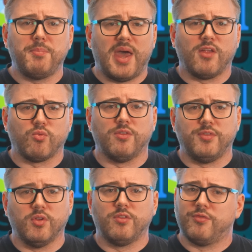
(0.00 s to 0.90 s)
password
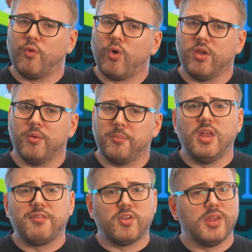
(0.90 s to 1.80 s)
fields for you.
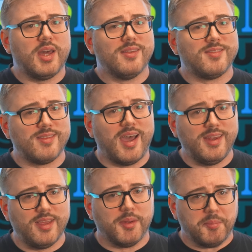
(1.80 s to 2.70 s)
Left click on
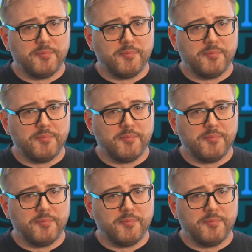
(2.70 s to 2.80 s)
sign in.